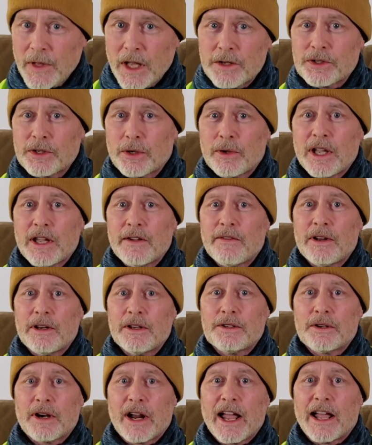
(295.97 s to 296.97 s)
So give it a
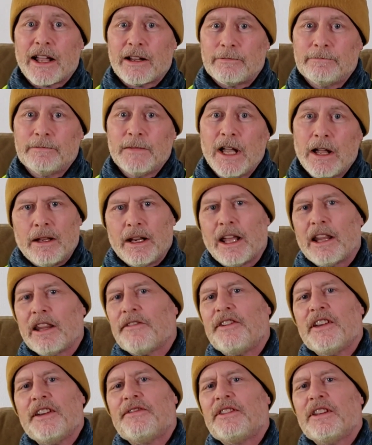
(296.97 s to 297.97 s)
try. Now the
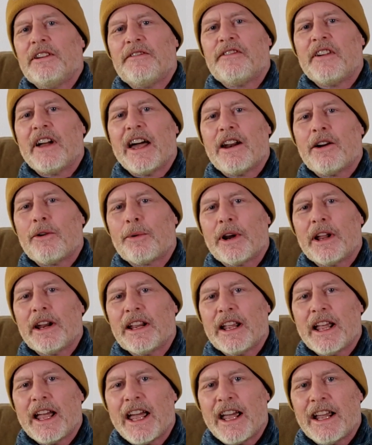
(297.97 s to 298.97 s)
fifth and final
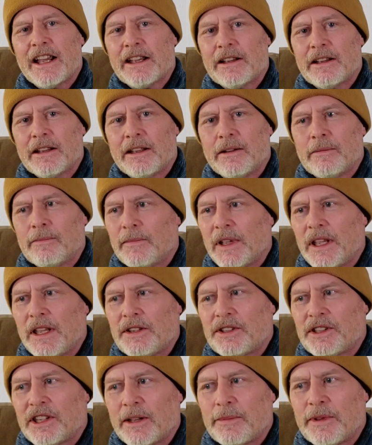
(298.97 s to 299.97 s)
running hack
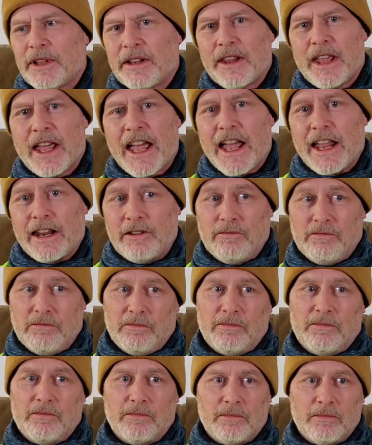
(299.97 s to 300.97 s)
is something that
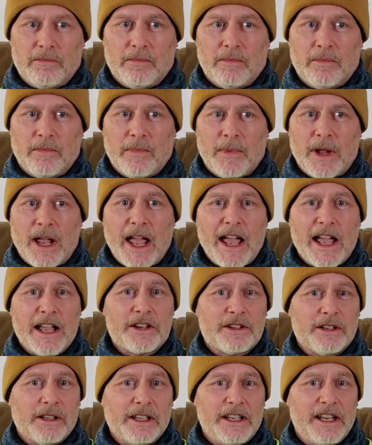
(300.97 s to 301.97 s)
I
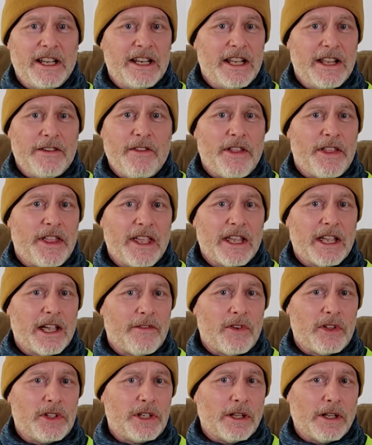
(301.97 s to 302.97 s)
actually didn't even think
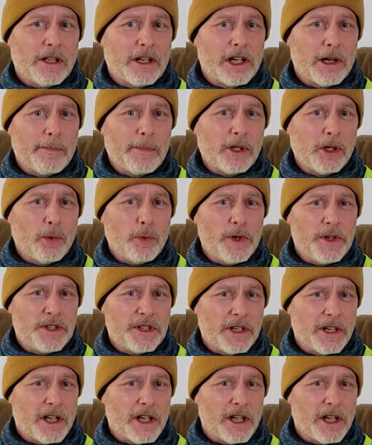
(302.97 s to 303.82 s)
of until a couple of weeks